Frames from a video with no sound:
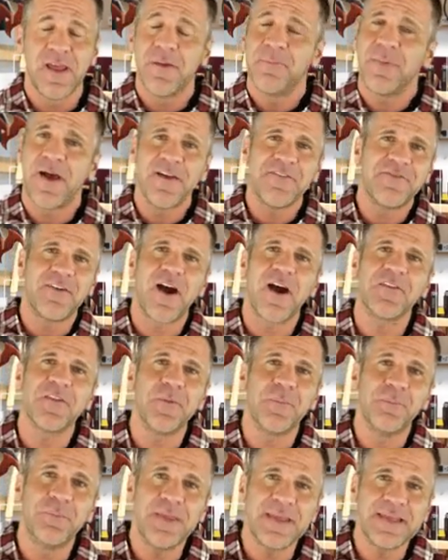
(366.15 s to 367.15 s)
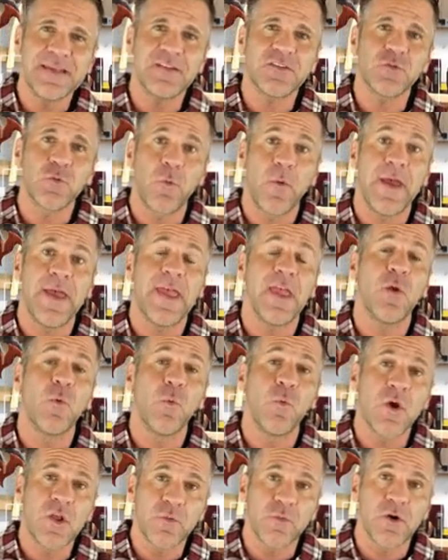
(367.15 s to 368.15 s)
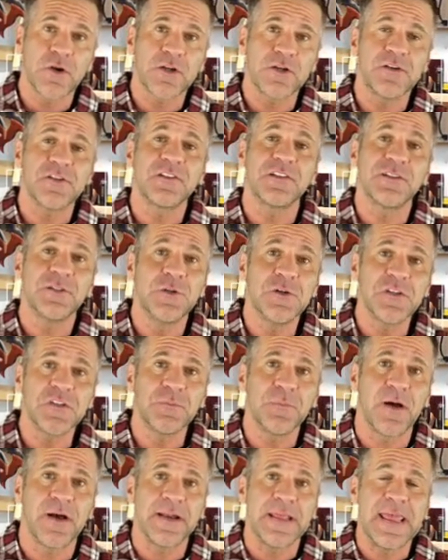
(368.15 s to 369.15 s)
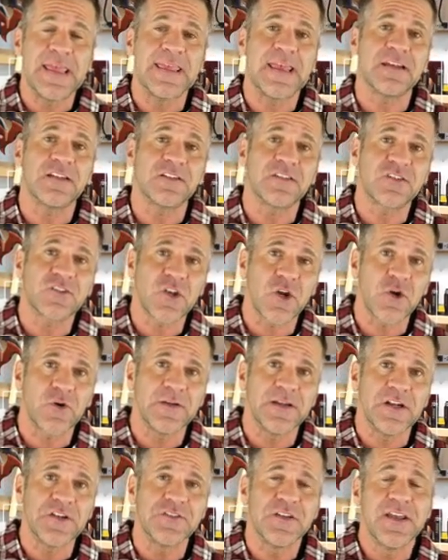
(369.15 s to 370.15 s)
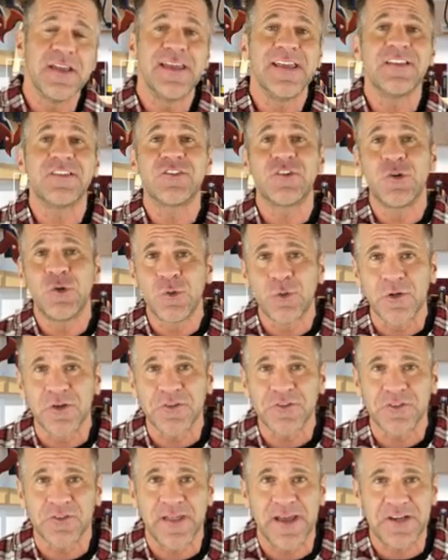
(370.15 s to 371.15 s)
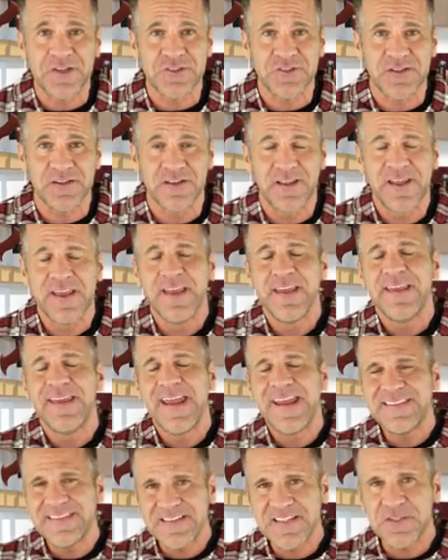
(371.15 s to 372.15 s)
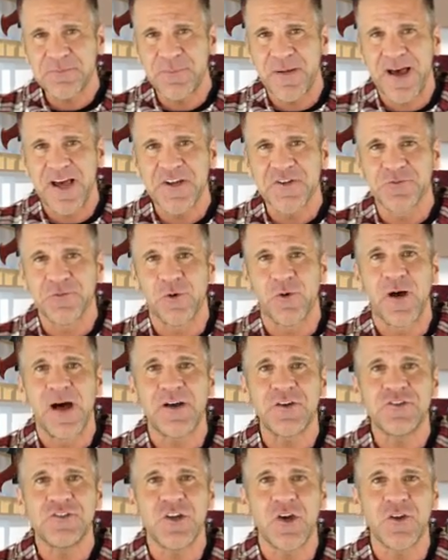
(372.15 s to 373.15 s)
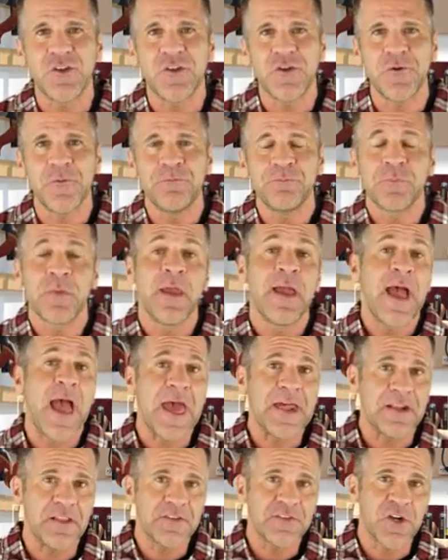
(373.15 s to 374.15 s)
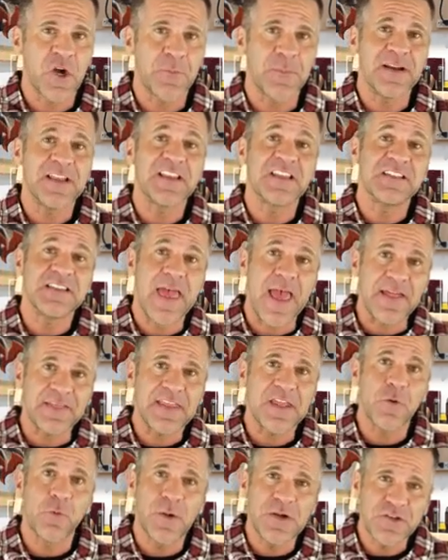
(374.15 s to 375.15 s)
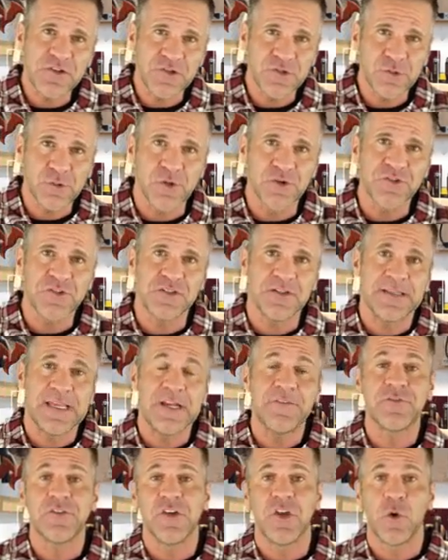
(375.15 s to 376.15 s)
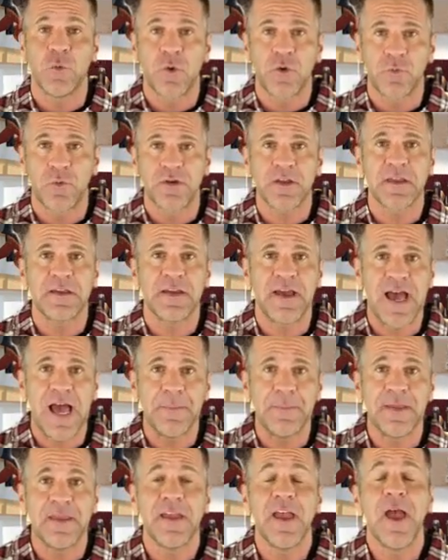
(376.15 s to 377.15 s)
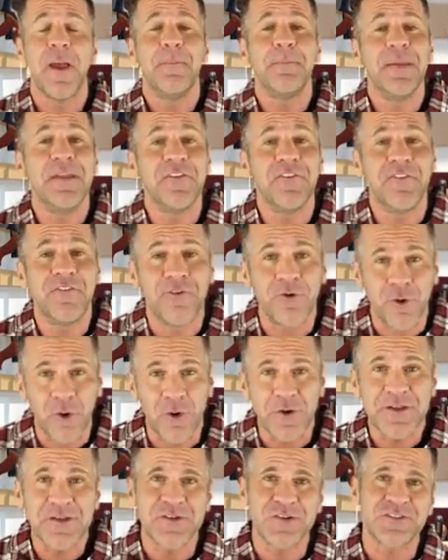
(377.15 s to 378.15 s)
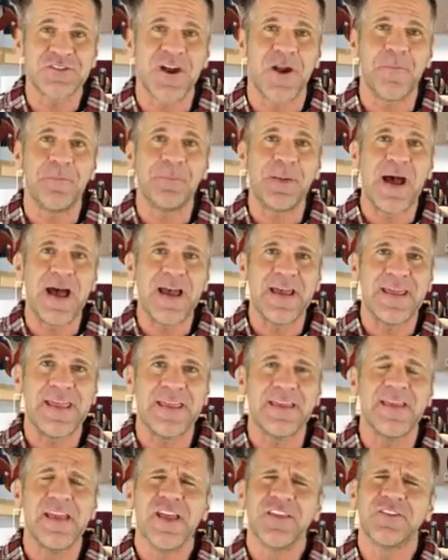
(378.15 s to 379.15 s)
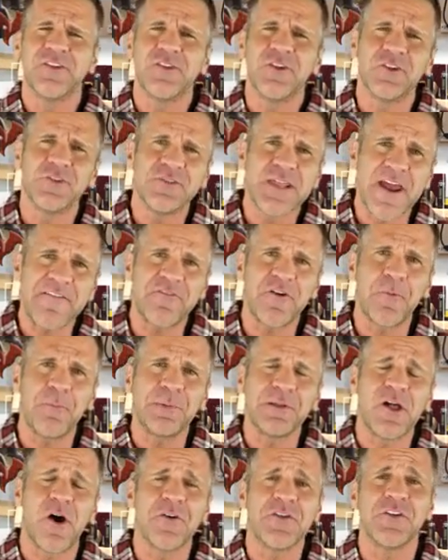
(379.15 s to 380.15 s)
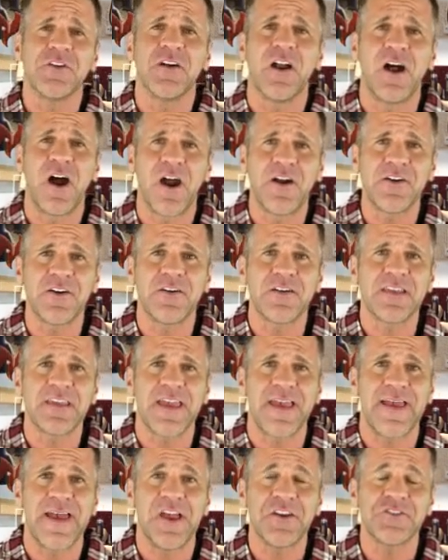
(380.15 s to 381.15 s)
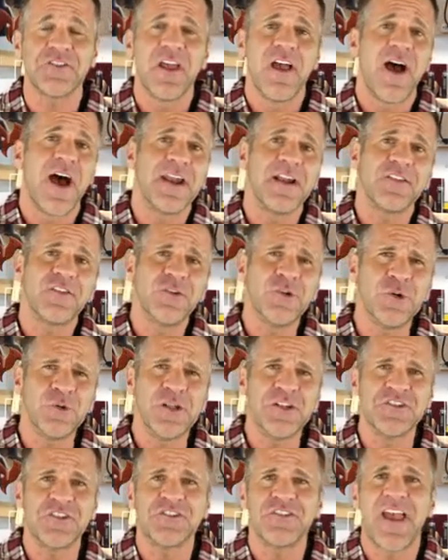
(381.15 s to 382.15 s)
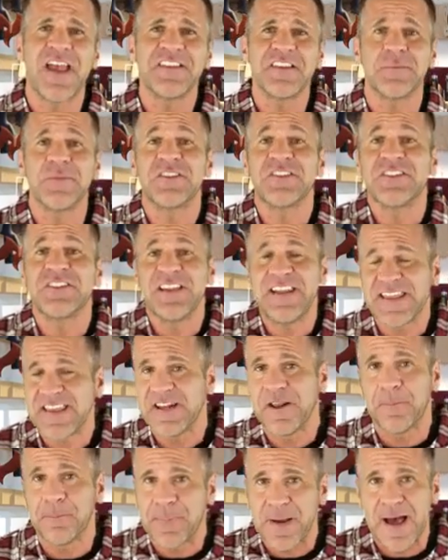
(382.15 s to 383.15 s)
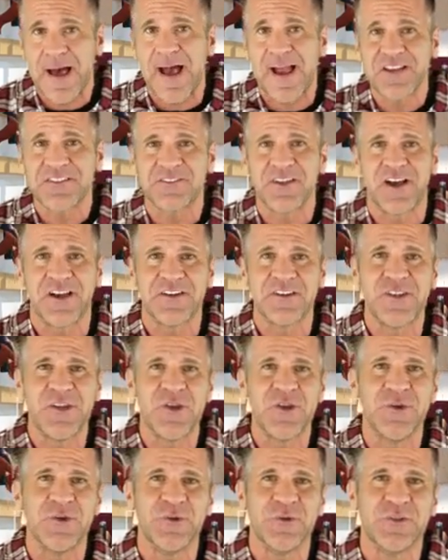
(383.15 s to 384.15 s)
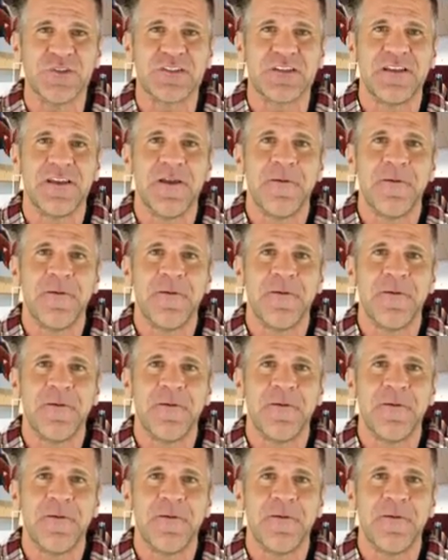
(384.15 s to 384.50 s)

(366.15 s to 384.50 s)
By far the biggest way woodworkers lose money and get discouraged is tool selection. In this module, I'll show you how to determine exactly which tools you need for your woodworking hobby before you start buying, so you'll never blow your hard-earned cash on a tool that just ends up sitting in a box unused.